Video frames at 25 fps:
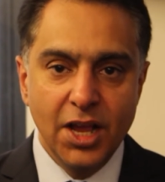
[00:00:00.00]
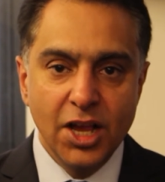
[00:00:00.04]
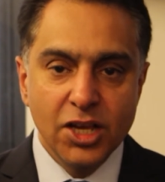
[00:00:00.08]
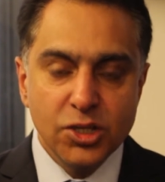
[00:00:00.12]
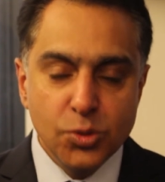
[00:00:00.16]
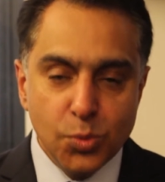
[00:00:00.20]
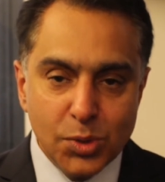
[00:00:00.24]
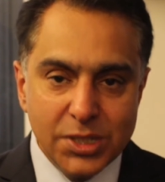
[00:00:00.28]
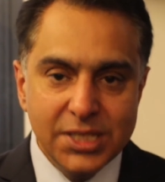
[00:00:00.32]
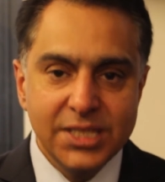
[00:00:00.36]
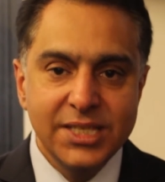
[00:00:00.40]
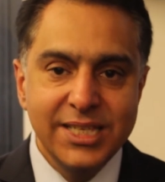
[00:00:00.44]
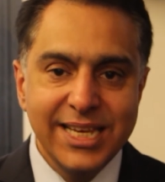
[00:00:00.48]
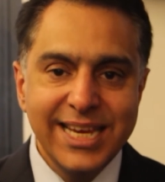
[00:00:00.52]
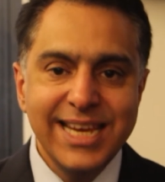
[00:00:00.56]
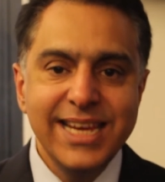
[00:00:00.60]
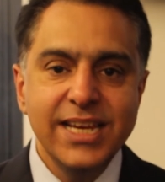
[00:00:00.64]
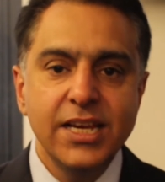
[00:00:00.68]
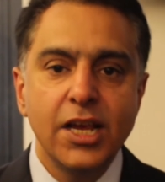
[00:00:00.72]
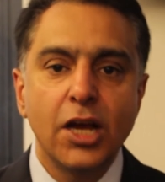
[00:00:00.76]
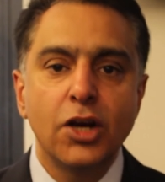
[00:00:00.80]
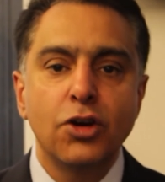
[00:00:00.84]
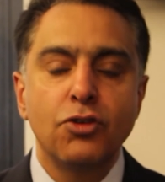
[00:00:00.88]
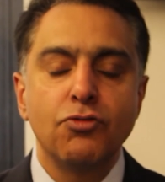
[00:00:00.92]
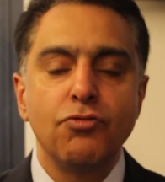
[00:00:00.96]
So we're
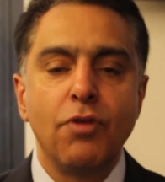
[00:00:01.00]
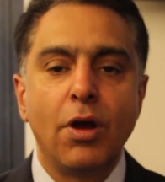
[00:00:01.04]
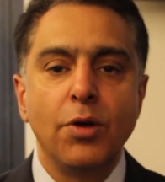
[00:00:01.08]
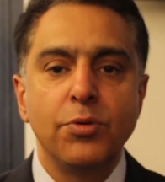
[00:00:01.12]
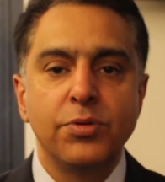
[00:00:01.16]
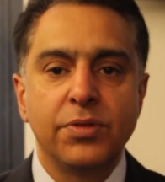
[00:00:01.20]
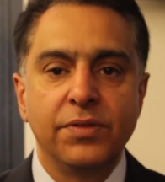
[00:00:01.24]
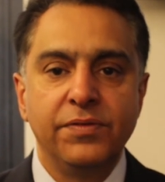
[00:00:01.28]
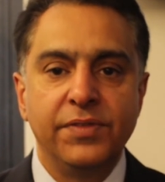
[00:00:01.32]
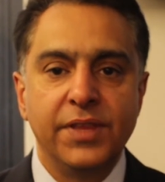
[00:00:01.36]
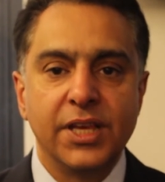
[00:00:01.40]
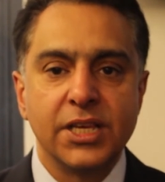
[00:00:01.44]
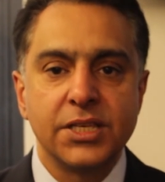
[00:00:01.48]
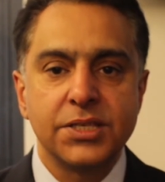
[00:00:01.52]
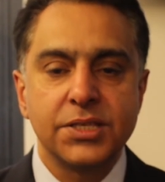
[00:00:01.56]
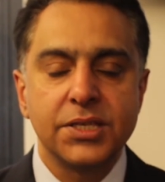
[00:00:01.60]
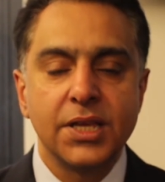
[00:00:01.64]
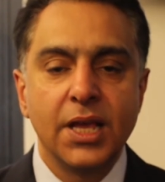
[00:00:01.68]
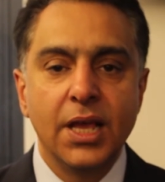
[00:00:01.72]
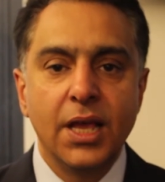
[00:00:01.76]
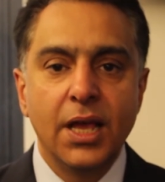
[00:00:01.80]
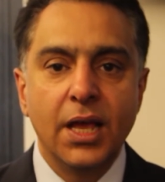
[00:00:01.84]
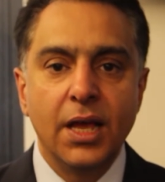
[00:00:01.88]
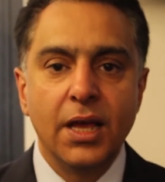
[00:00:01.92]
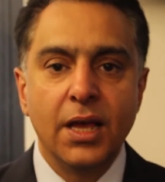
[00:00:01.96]
seeing a growth of
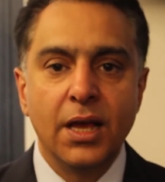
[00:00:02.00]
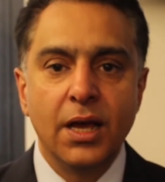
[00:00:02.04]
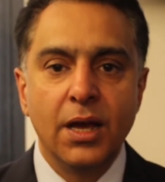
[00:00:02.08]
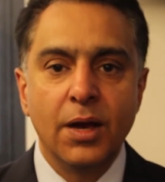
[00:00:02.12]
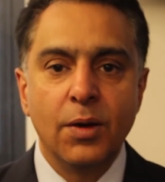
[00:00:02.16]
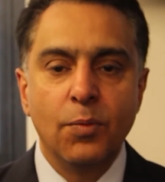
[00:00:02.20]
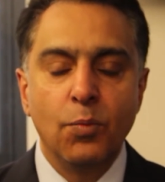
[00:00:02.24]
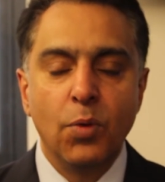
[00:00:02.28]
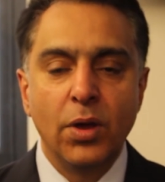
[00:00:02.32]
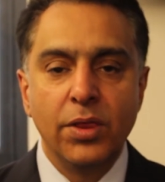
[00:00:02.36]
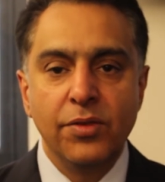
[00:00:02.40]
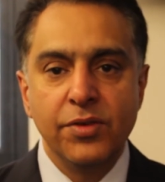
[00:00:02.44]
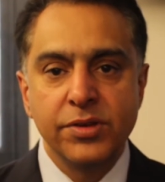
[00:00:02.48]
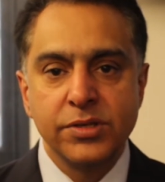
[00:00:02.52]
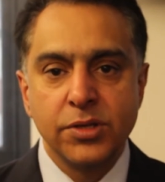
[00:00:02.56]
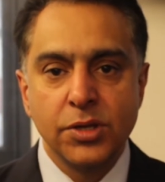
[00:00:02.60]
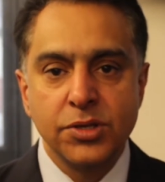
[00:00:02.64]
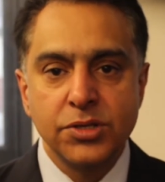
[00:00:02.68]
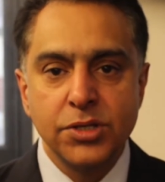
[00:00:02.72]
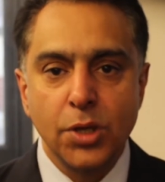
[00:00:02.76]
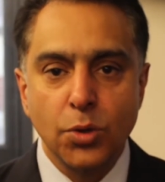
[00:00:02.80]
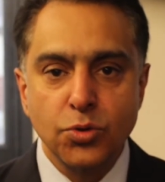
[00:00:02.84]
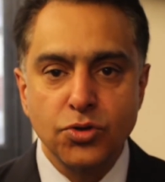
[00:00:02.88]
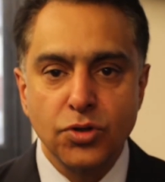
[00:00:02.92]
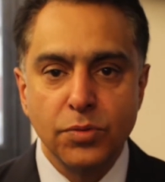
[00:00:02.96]
this, whether it's on
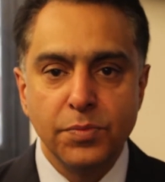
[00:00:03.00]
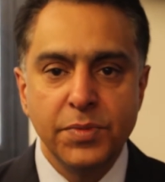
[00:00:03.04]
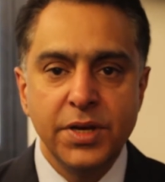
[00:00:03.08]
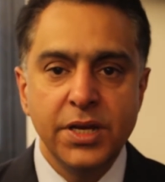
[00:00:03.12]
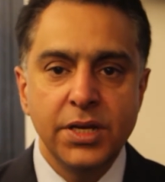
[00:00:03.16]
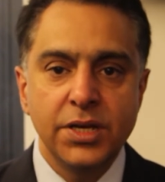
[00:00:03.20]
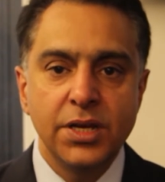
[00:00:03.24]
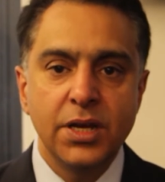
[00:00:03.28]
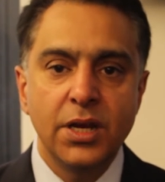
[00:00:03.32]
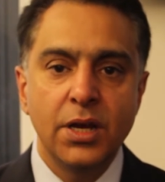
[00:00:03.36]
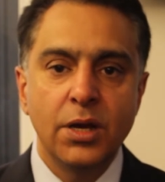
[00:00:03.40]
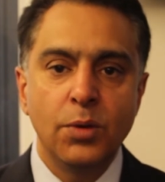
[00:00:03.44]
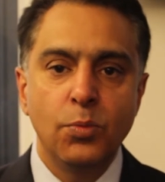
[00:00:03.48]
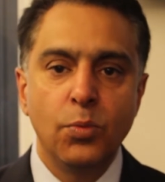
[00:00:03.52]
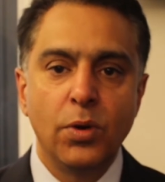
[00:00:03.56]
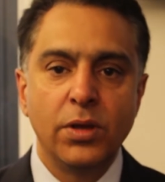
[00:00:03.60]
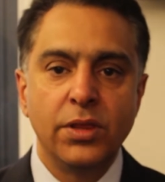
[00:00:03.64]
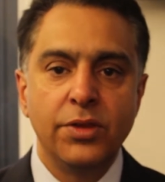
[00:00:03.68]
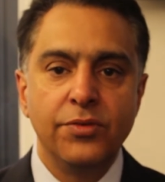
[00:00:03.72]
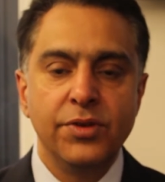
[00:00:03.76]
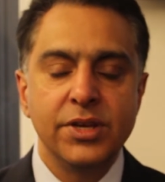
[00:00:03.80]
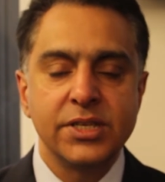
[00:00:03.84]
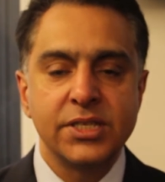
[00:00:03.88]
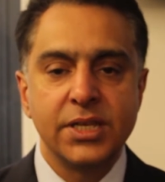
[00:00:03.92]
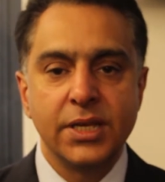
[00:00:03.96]
social media,
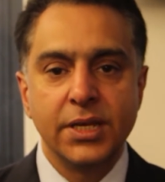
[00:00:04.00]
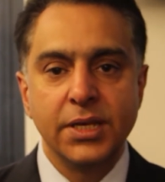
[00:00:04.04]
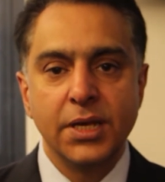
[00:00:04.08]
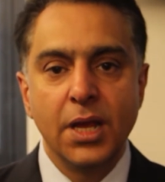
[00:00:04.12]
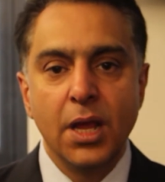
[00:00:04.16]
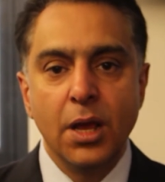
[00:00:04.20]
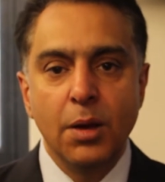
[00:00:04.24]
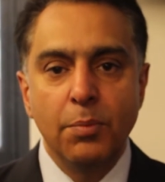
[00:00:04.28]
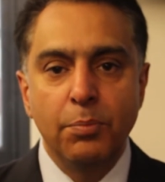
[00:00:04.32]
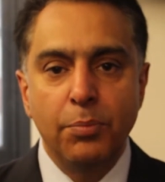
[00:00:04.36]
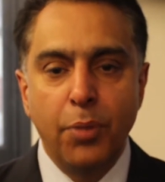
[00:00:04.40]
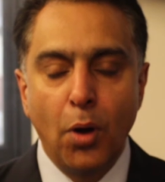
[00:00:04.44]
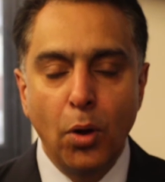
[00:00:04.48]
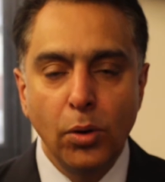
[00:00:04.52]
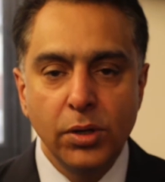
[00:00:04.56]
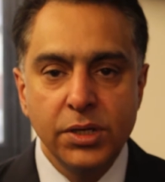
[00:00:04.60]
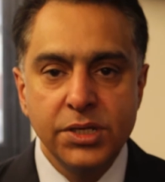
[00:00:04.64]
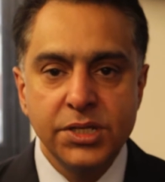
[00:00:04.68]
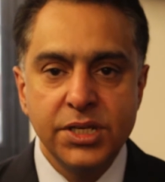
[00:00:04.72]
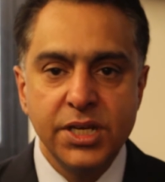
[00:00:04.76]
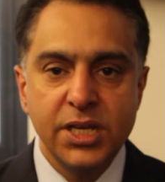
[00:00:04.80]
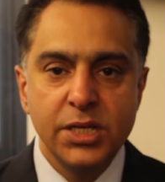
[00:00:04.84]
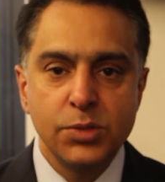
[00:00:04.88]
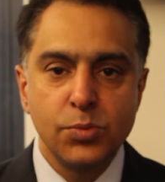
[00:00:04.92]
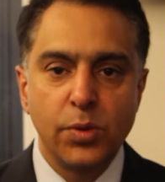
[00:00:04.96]
whether it's in
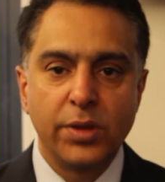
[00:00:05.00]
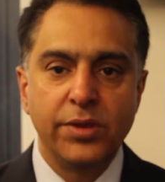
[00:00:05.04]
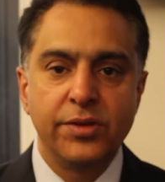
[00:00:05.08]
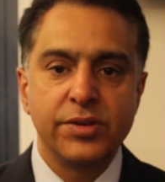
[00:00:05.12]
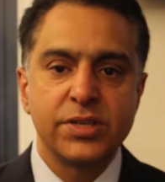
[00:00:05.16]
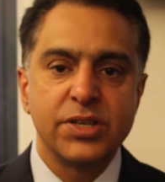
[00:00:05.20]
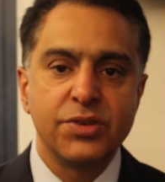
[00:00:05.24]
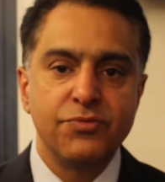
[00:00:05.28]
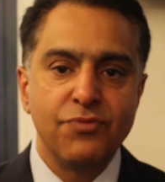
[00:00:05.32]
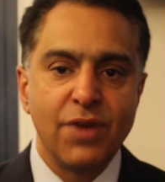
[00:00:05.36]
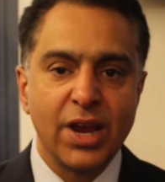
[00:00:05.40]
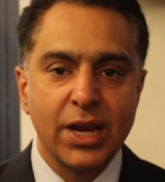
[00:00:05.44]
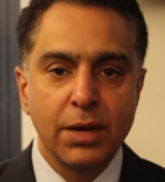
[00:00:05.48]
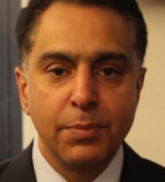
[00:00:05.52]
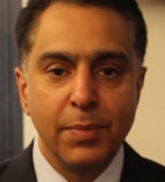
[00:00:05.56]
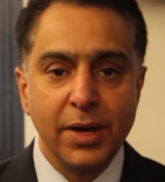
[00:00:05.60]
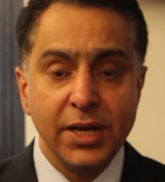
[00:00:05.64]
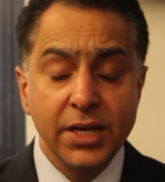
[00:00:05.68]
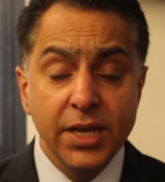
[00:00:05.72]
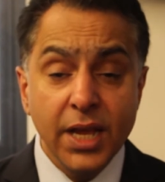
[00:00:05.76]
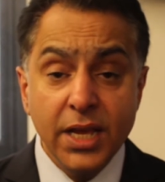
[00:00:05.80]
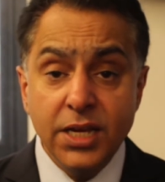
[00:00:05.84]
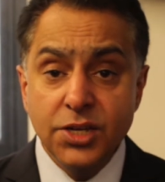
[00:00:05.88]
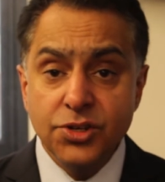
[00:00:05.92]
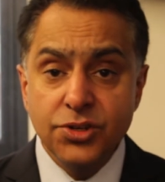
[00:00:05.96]
policies, whether it's in
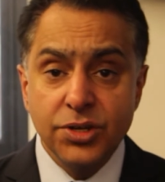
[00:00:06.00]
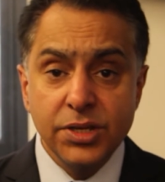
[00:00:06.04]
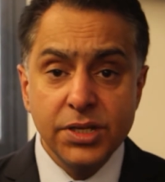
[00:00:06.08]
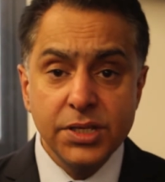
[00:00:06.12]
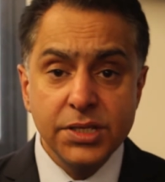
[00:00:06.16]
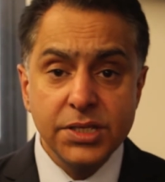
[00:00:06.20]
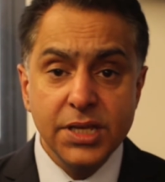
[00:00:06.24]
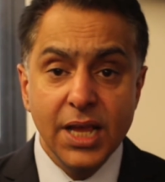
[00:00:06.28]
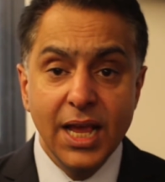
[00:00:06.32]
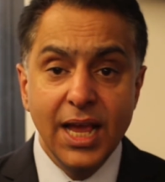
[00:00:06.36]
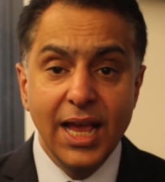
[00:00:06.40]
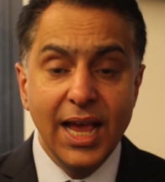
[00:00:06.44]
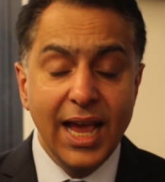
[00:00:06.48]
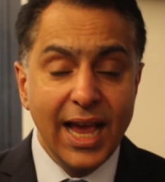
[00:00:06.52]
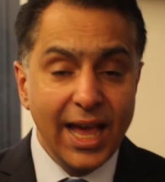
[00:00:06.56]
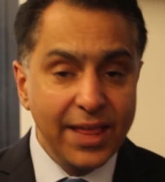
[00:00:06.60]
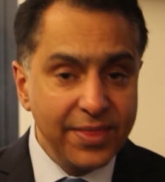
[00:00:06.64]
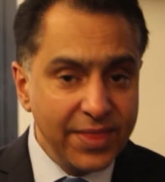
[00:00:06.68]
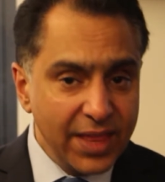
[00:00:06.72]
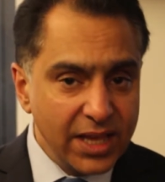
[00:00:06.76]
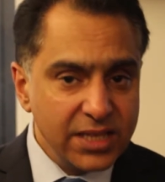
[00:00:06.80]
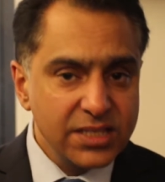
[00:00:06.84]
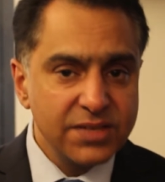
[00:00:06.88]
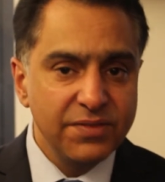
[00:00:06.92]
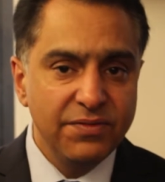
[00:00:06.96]
recommendations,
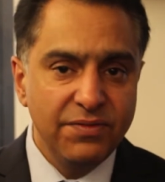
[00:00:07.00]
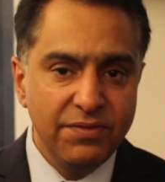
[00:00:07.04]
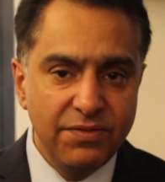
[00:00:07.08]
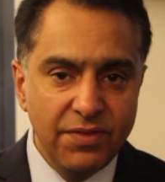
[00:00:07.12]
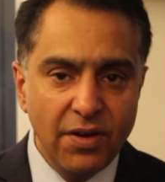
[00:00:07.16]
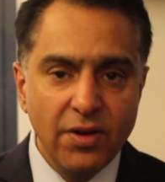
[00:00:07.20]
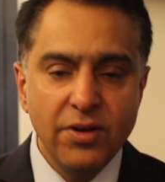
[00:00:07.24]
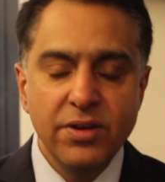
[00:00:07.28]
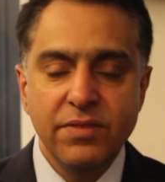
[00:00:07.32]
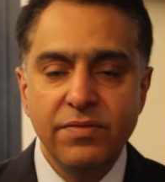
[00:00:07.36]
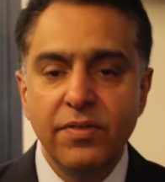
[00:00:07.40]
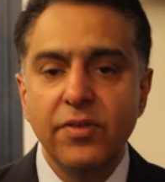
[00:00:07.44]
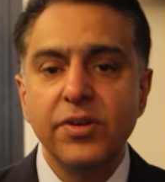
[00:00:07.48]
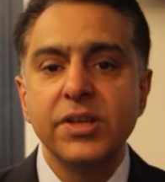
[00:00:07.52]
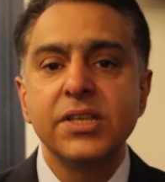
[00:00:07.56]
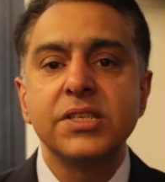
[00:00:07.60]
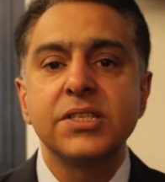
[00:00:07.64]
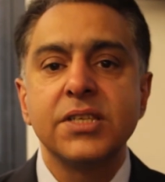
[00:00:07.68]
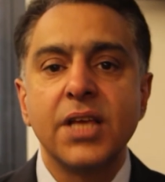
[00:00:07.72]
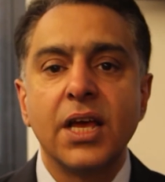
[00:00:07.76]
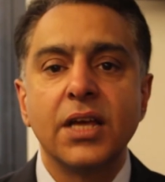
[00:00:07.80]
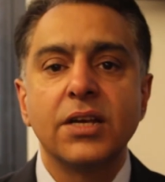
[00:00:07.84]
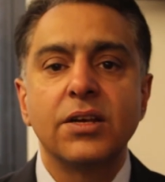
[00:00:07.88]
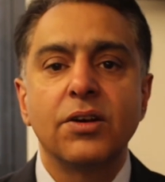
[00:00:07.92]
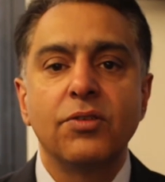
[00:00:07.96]
and that's a very, very
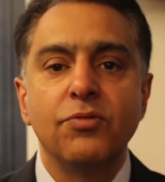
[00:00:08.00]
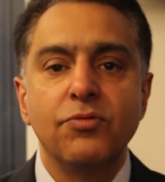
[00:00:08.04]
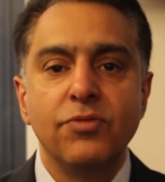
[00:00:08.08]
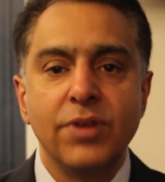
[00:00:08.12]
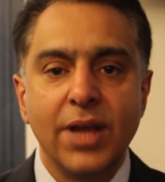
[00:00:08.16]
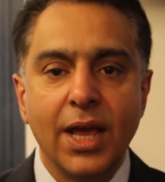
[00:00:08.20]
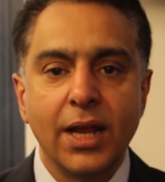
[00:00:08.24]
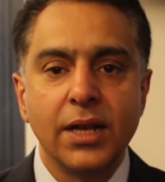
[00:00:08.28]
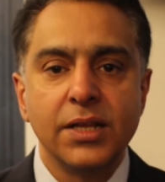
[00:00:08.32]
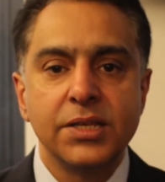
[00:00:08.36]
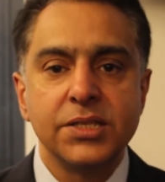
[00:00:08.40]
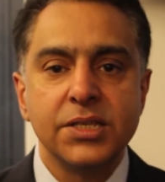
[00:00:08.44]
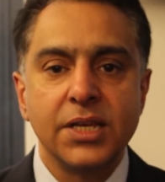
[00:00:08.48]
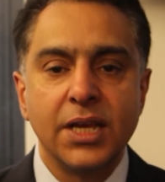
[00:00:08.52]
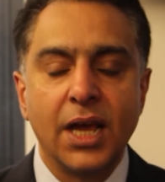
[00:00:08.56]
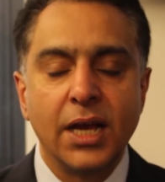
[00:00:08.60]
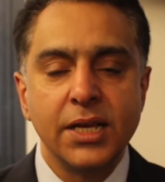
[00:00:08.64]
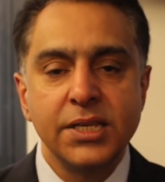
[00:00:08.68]
sad reality.